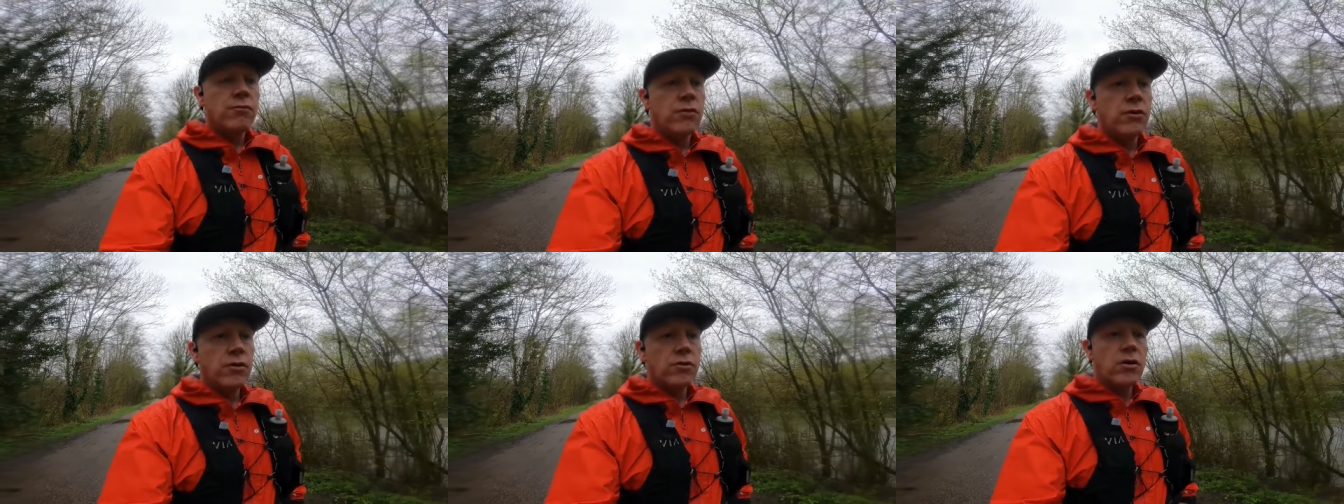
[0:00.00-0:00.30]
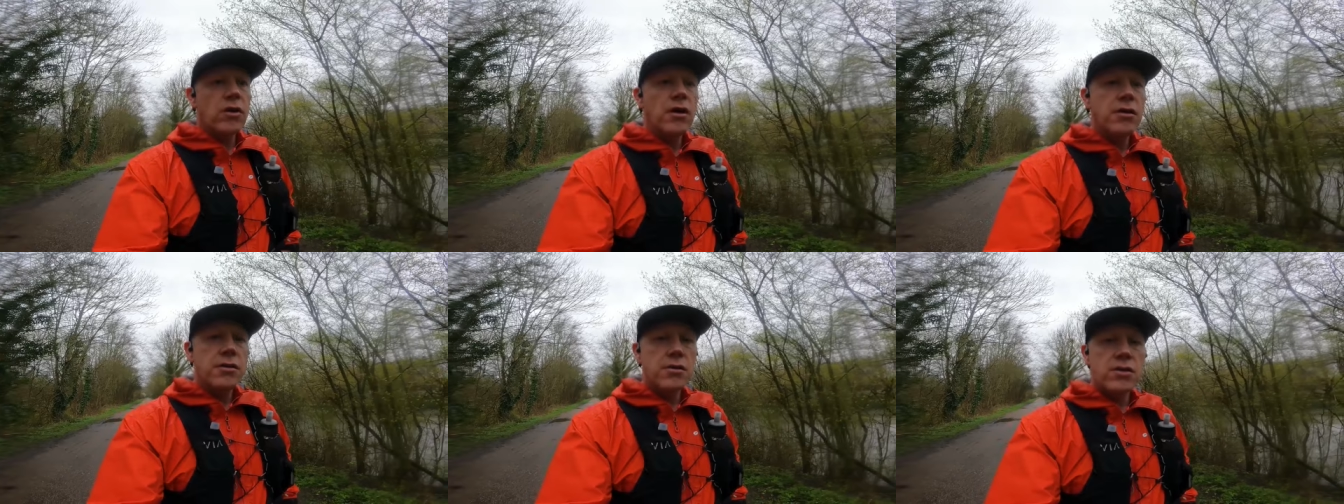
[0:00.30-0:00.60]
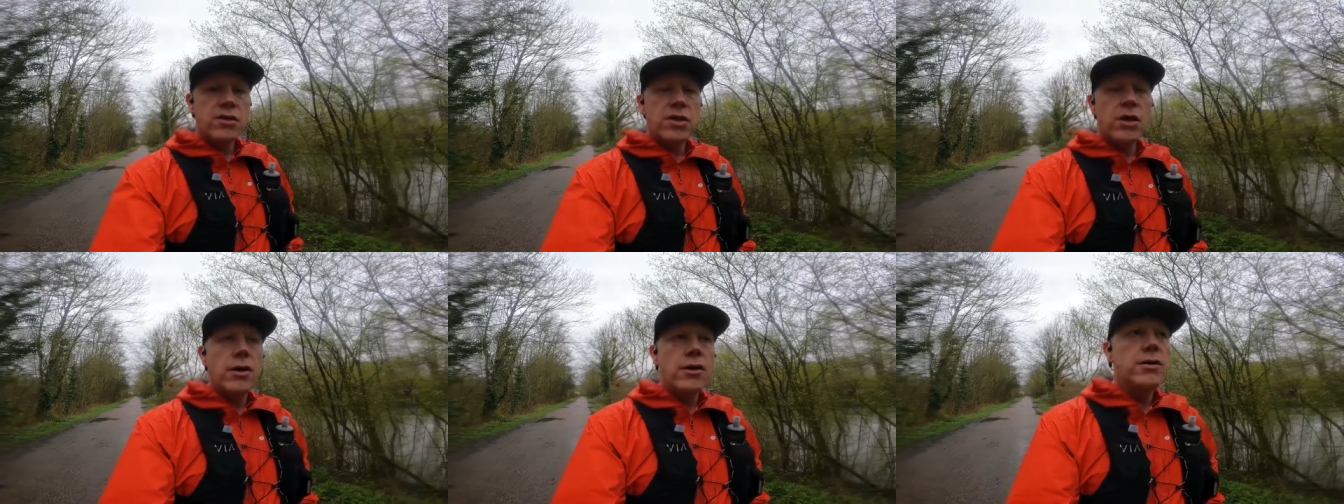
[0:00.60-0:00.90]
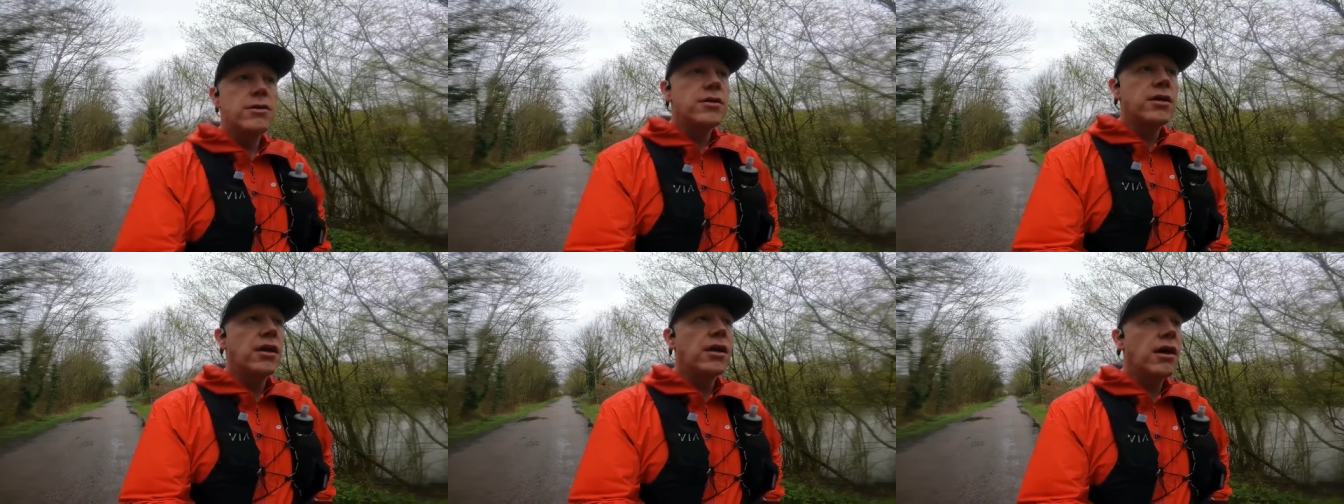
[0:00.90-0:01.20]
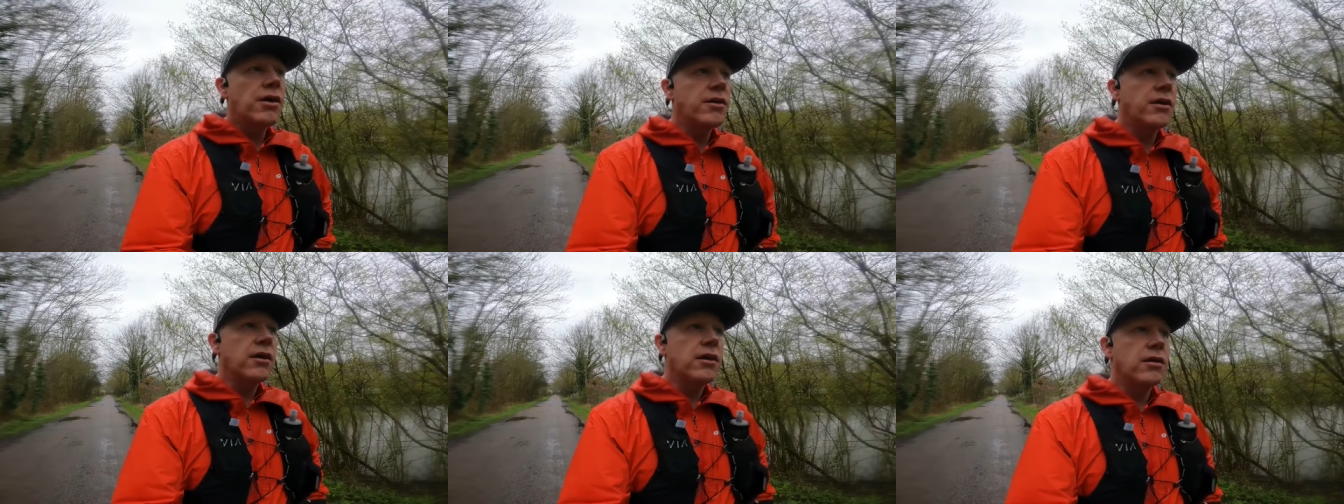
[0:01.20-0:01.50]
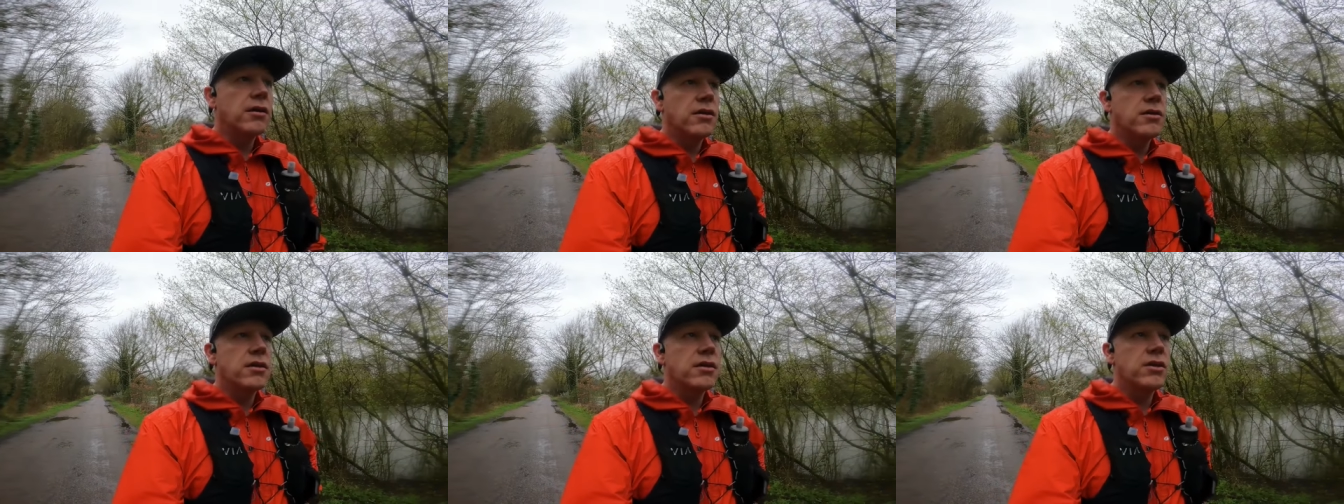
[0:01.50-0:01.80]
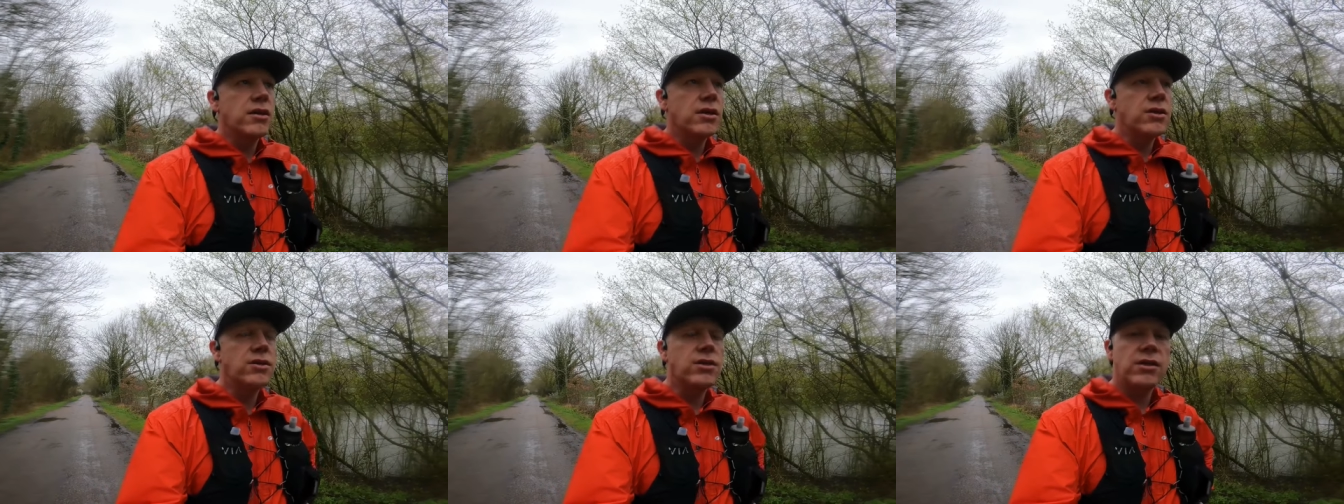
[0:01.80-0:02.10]
Regarding the sizing, I think I
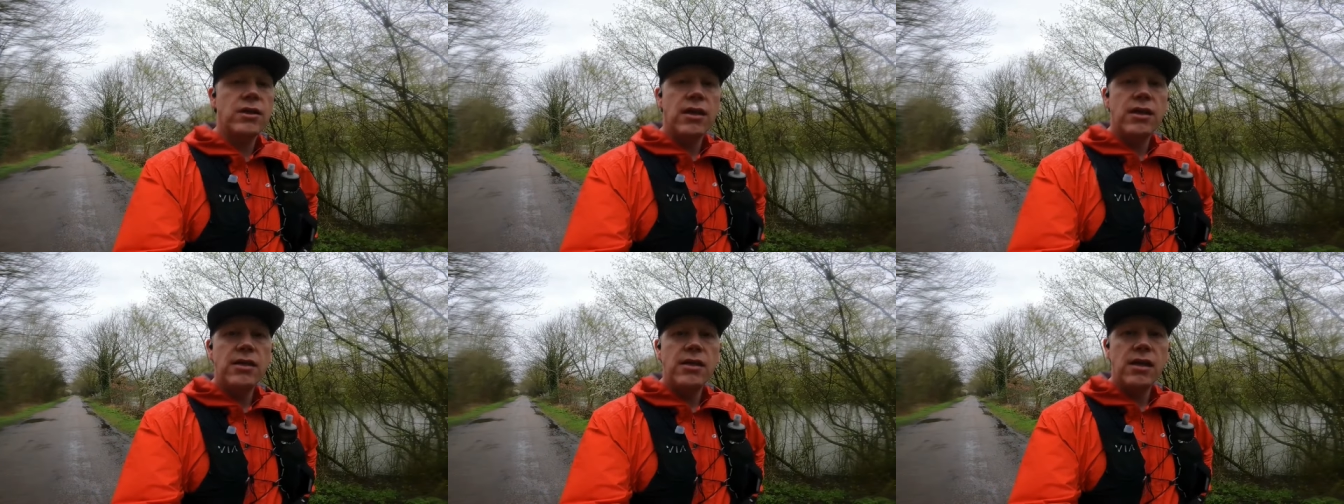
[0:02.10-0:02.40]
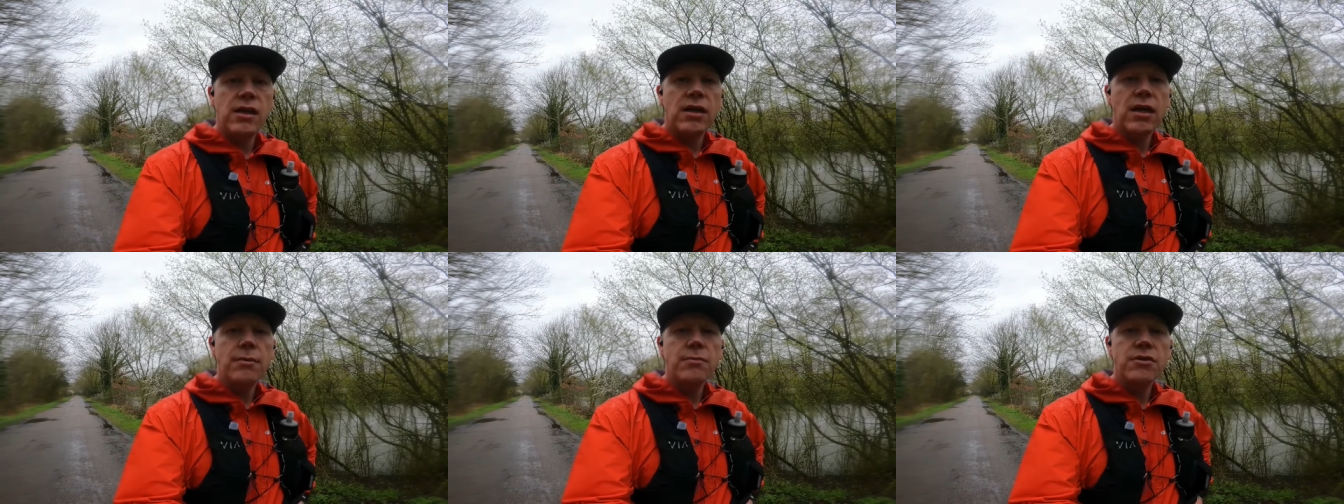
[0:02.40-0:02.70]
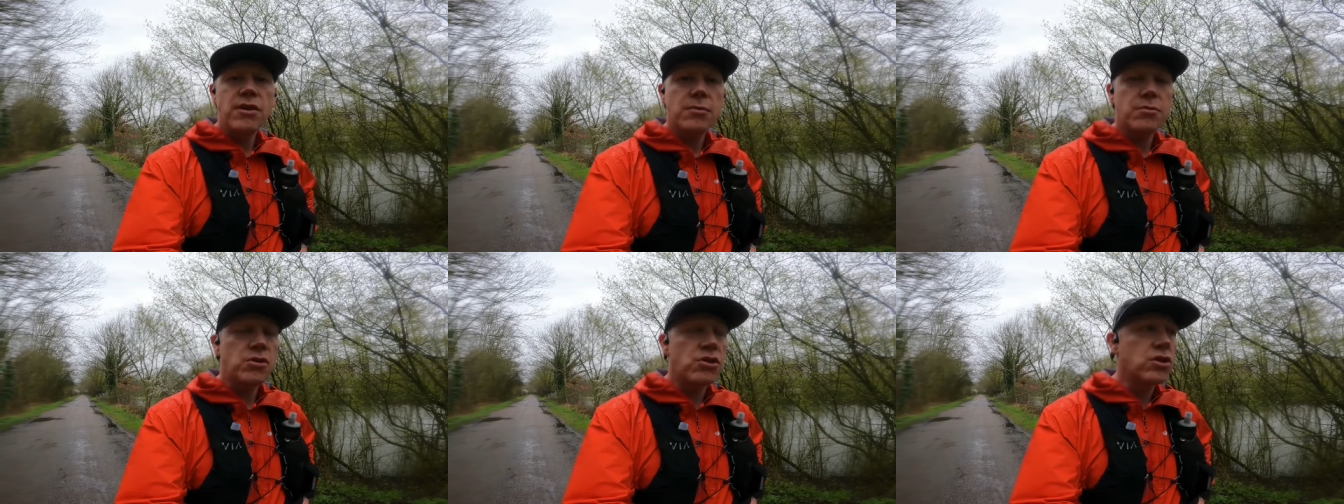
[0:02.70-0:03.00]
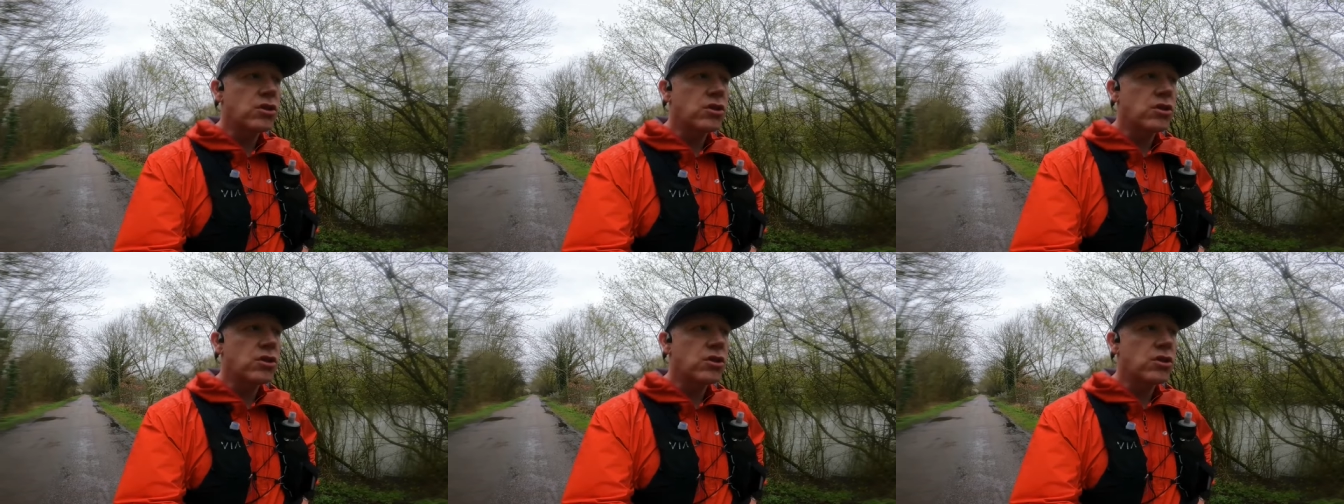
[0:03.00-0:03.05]
said yesterday that it comes up